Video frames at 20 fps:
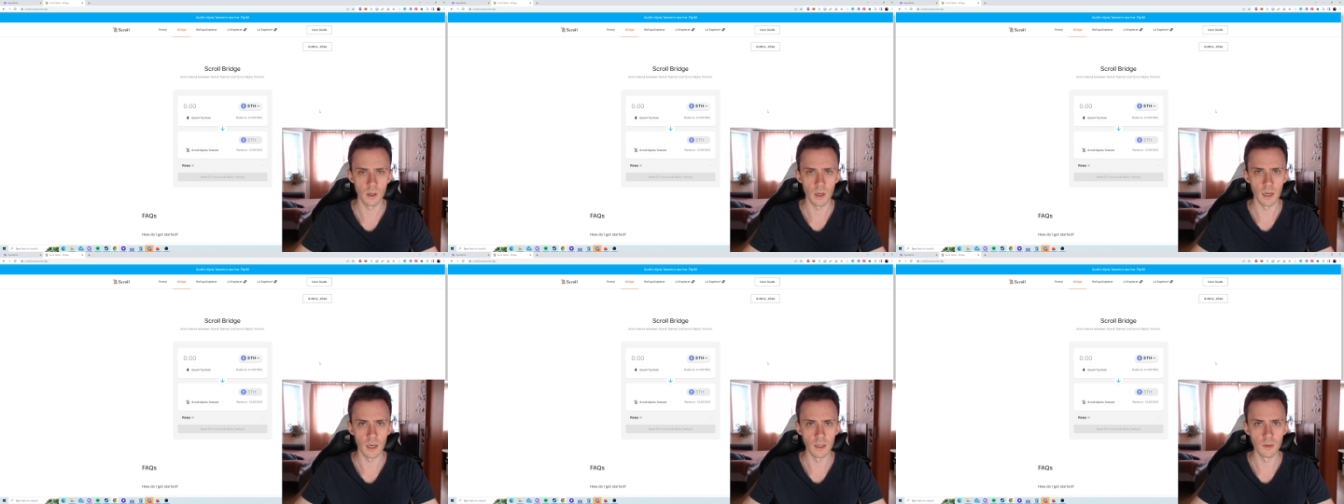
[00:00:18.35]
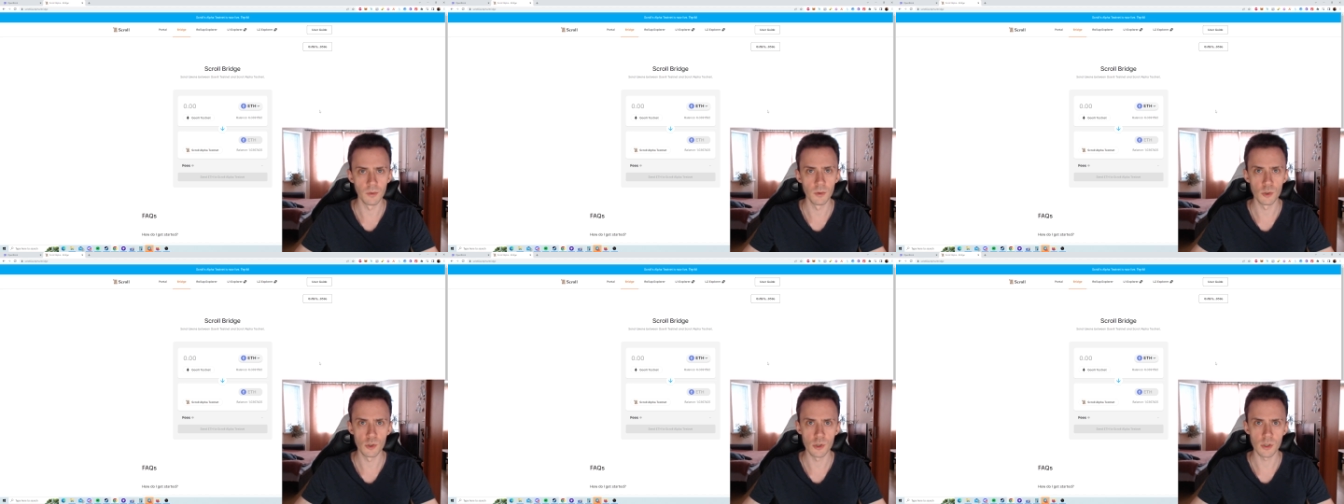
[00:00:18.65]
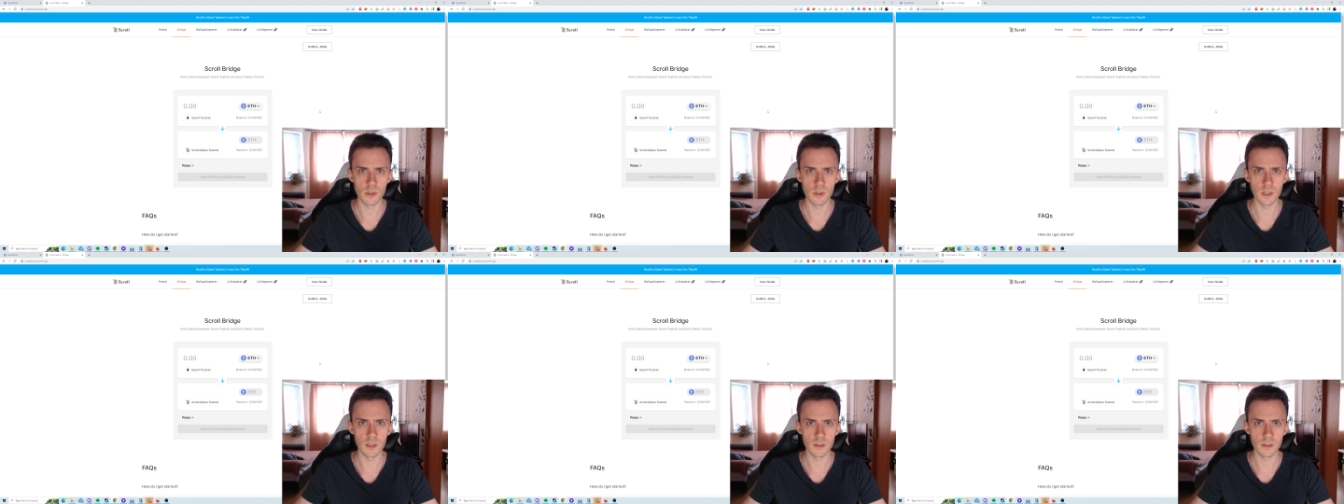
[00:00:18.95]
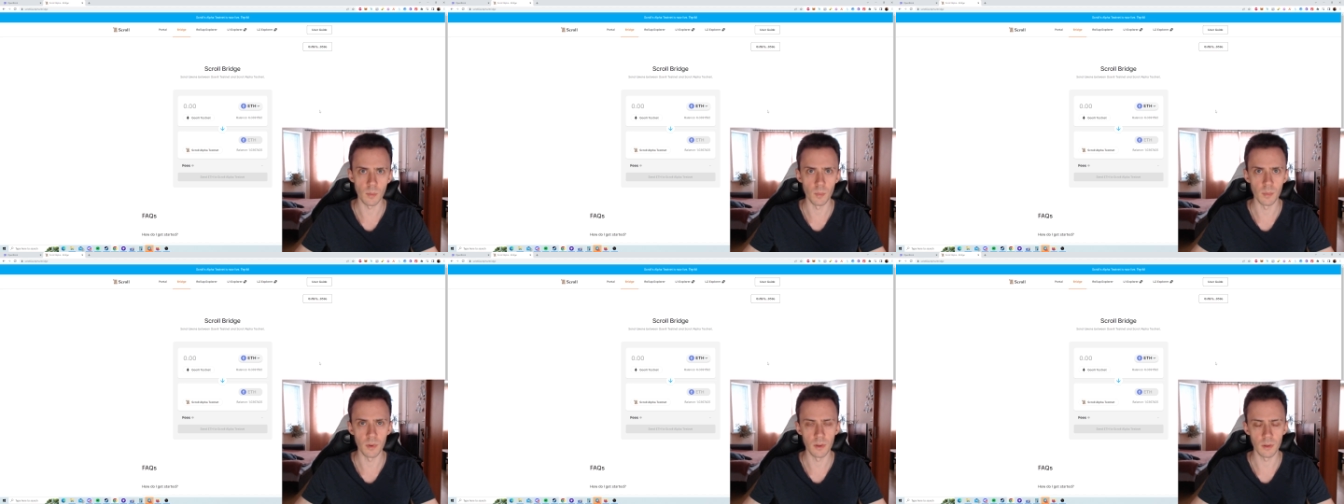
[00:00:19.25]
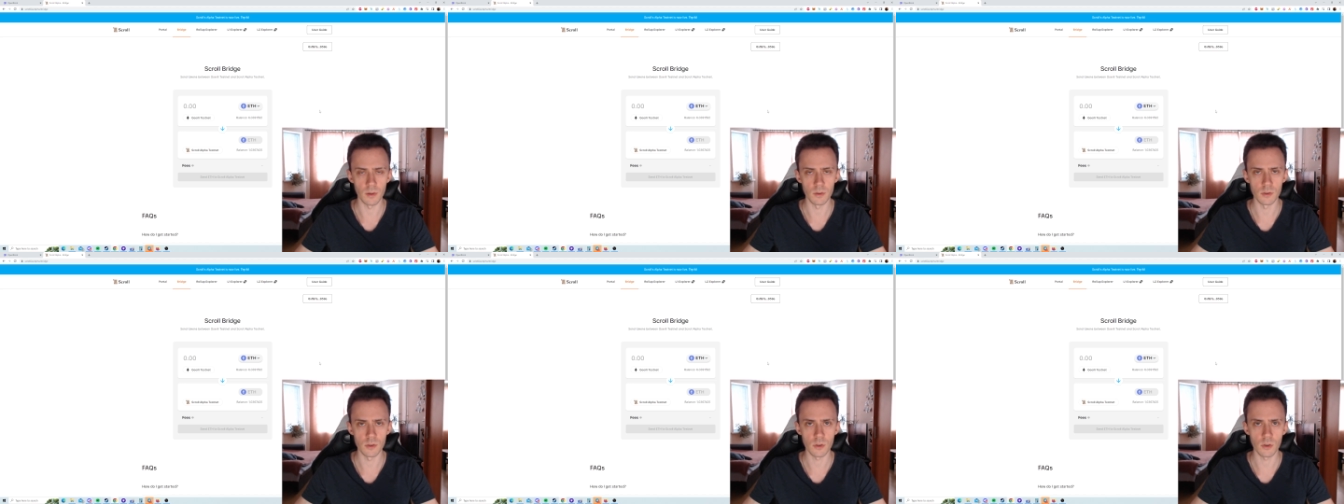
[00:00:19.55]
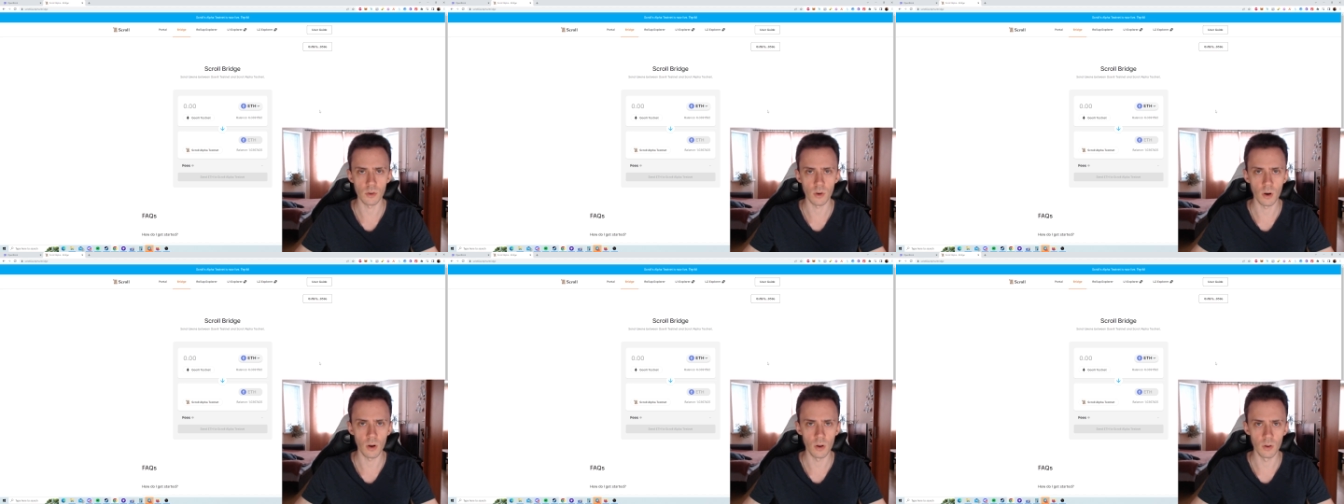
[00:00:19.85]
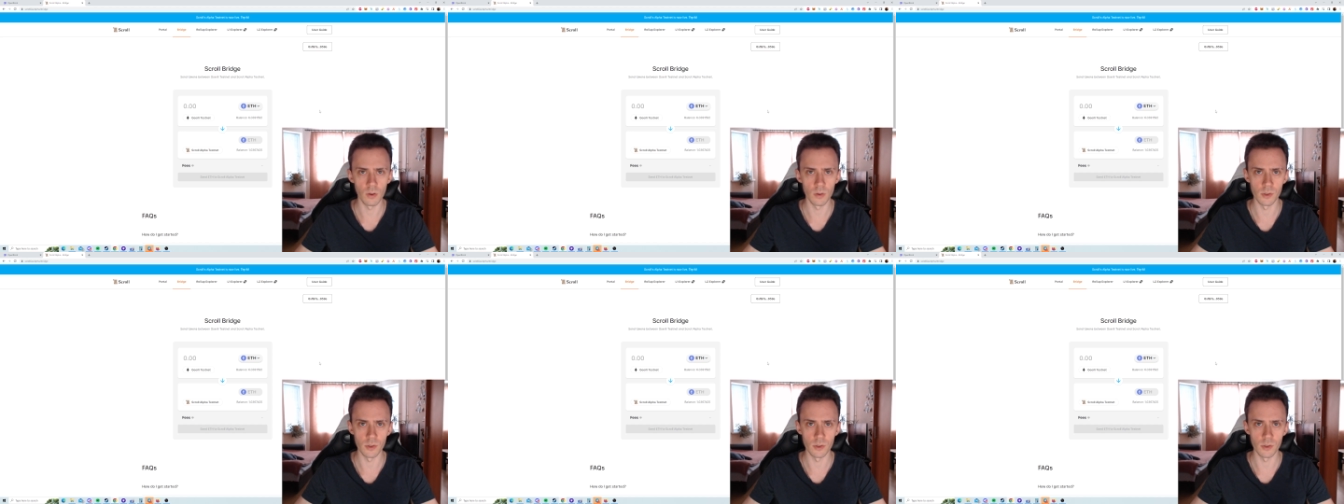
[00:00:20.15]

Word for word: And if you just need some E T H on Scroll,